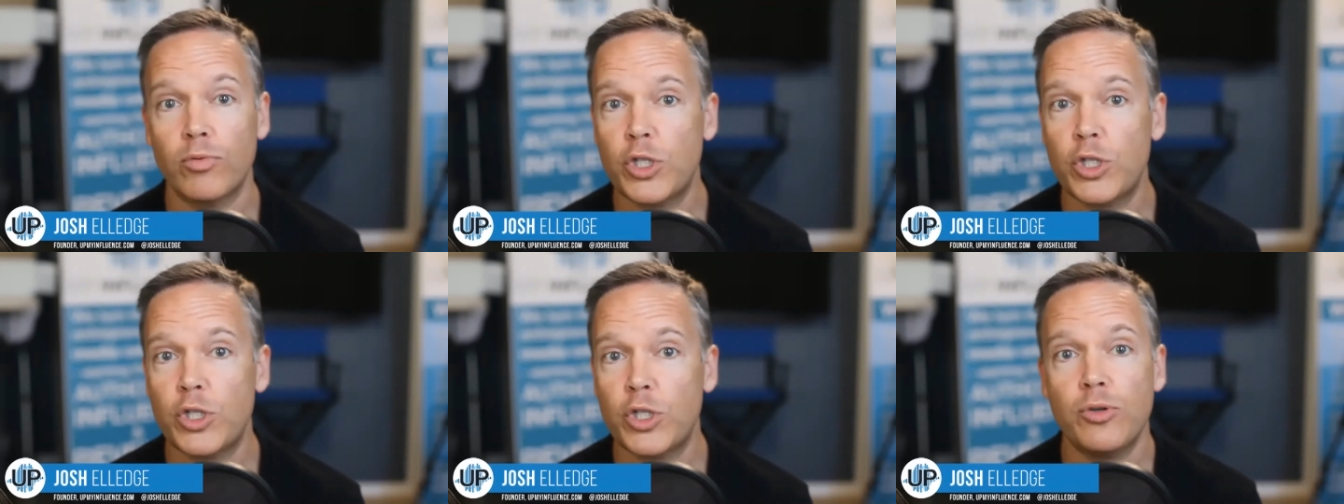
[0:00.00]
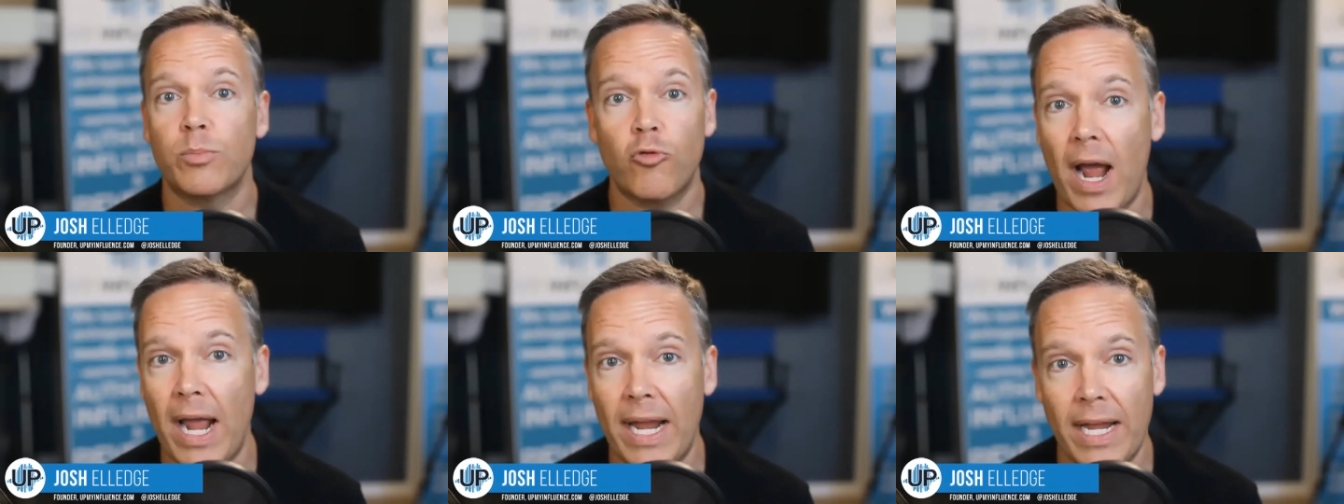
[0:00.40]
do
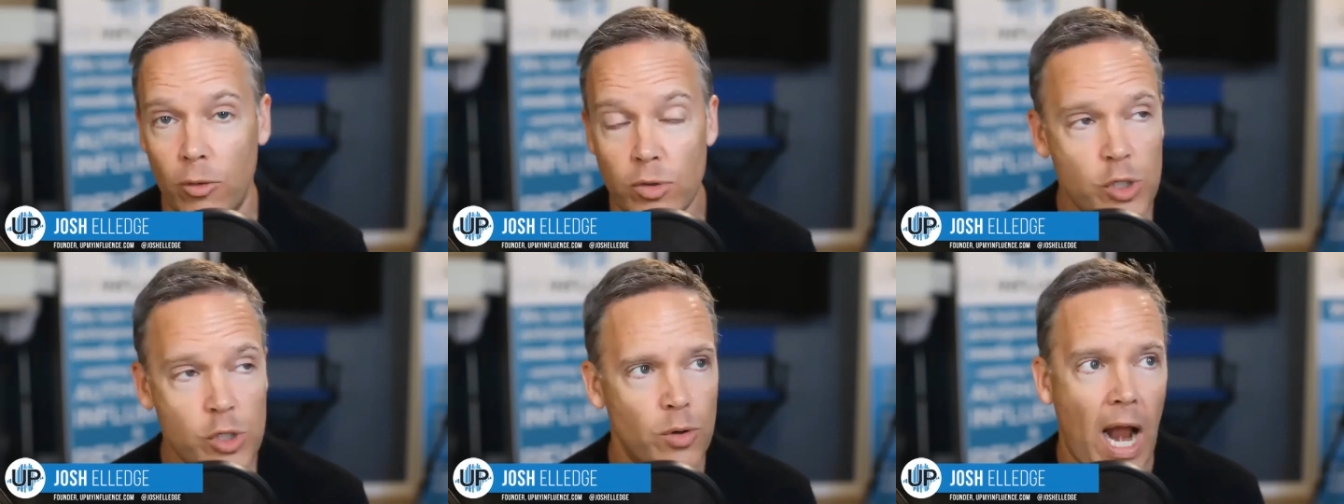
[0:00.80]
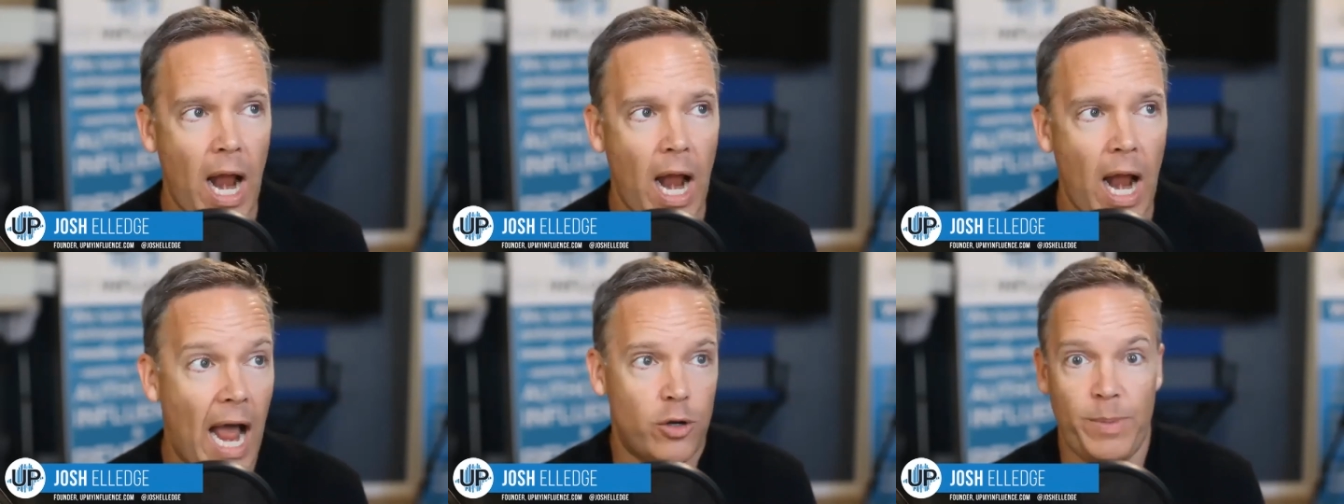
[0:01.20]
some writing, which
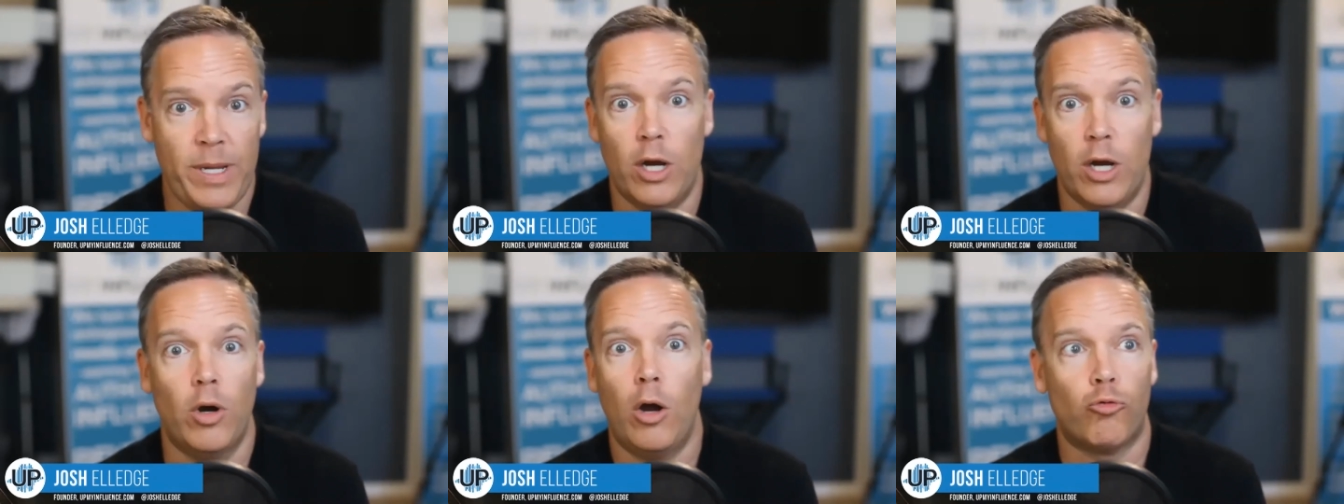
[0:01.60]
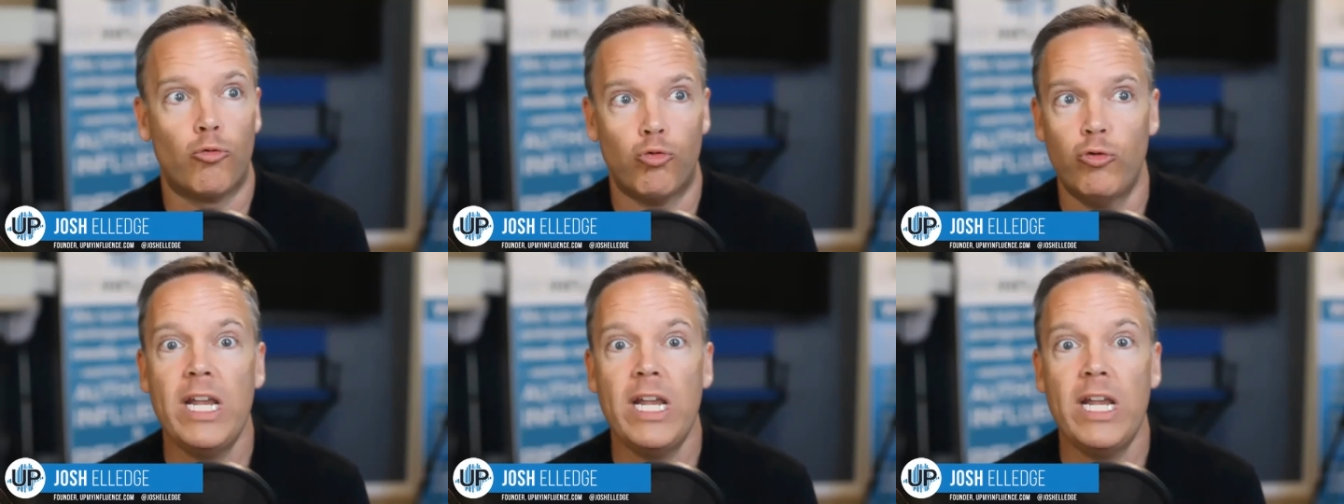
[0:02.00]
I think would be a
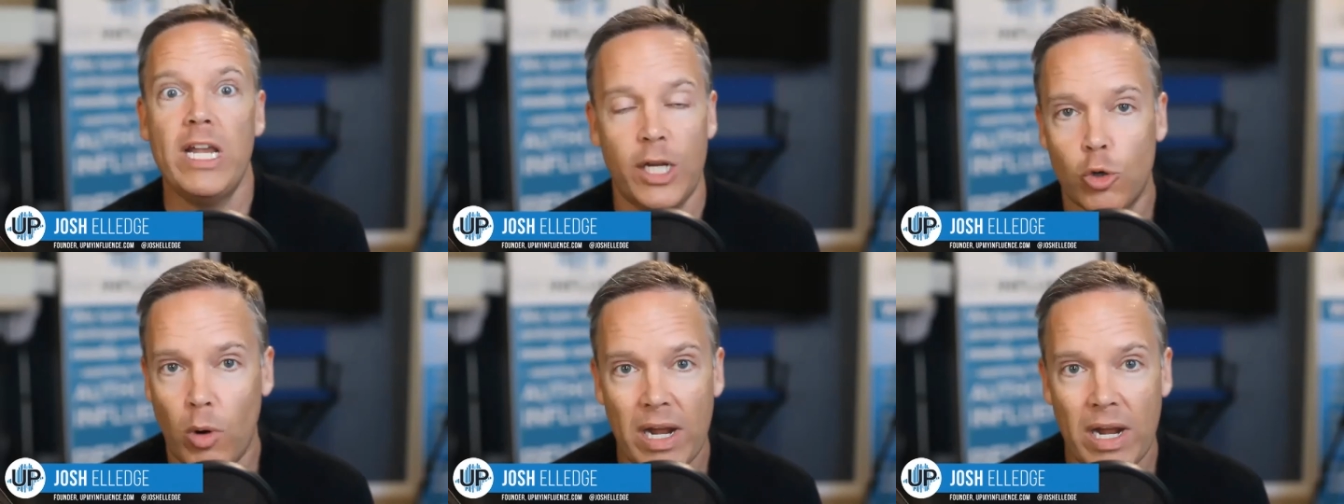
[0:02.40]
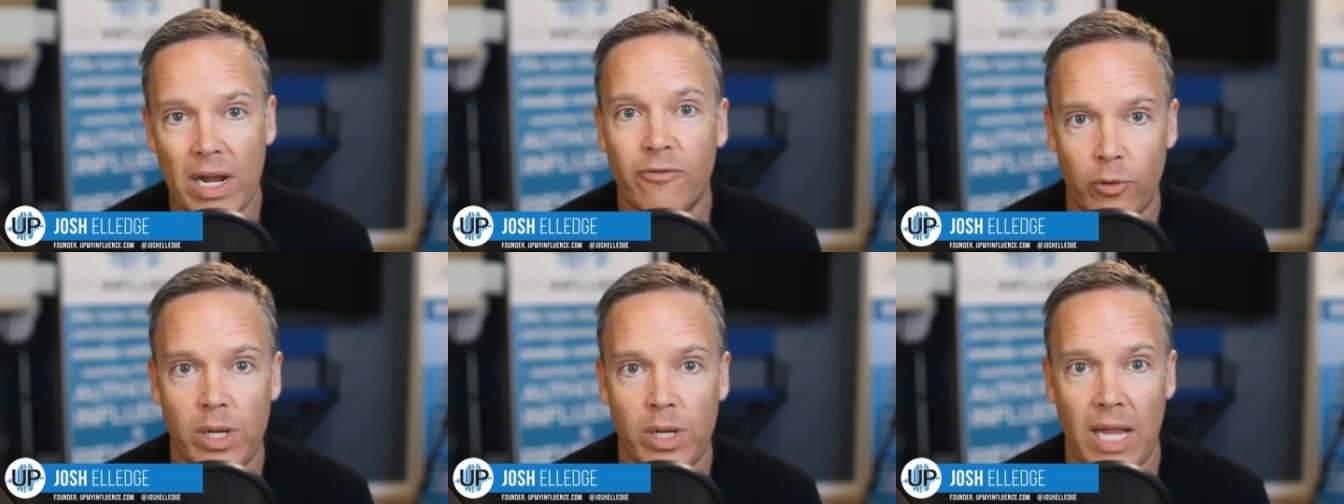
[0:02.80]
really great
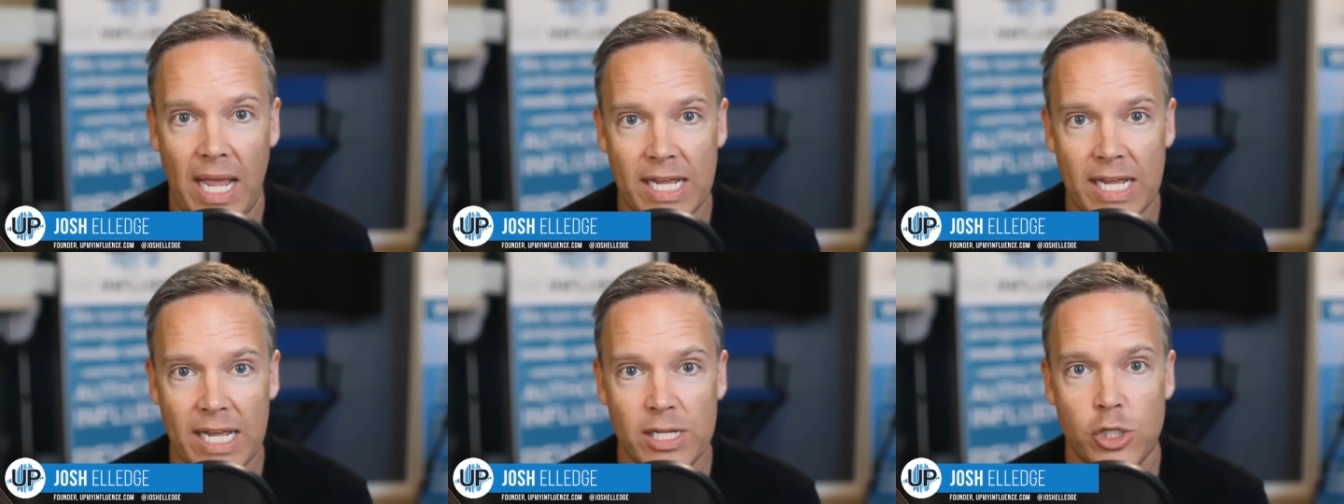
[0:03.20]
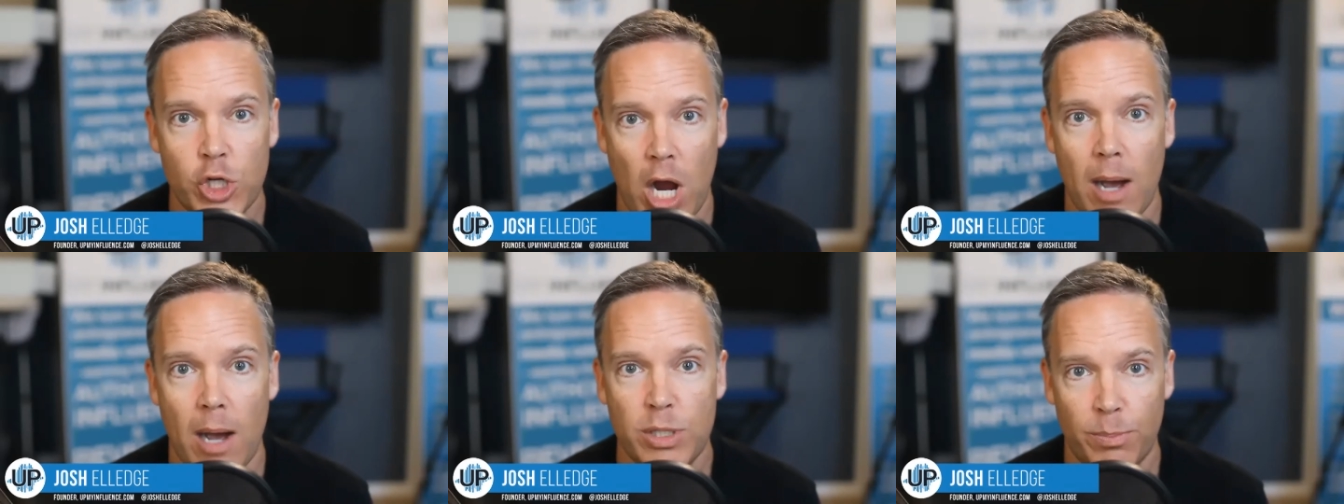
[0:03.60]
freelancer
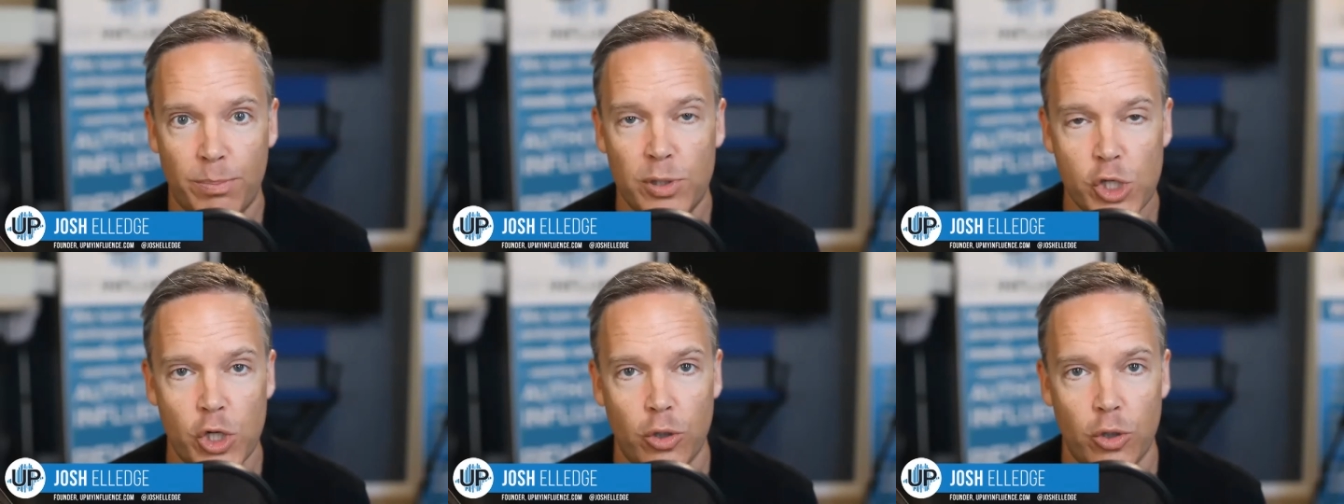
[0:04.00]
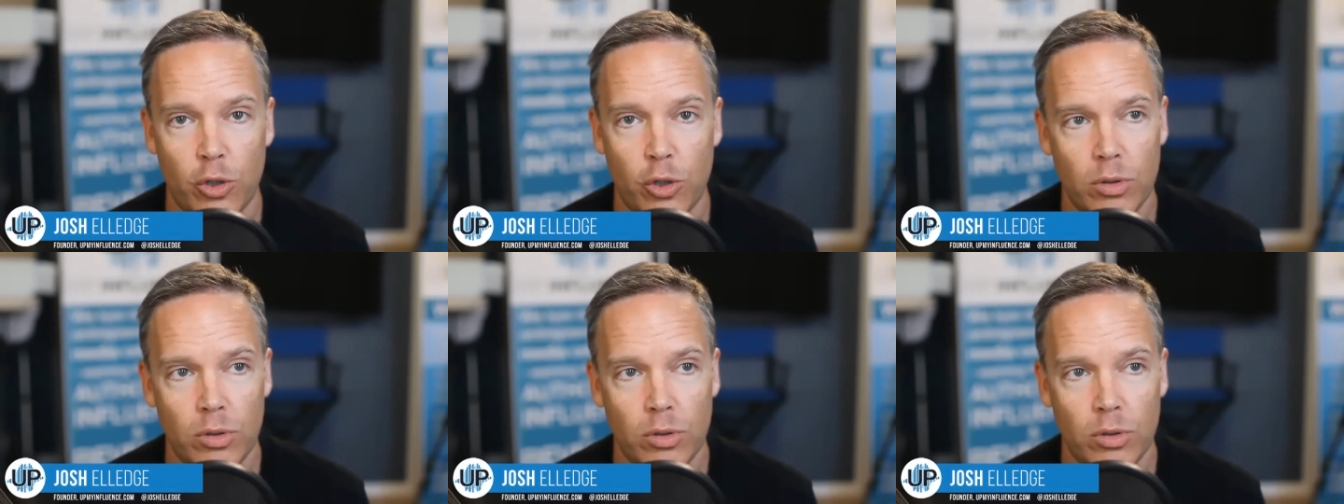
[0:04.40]
job to pursue.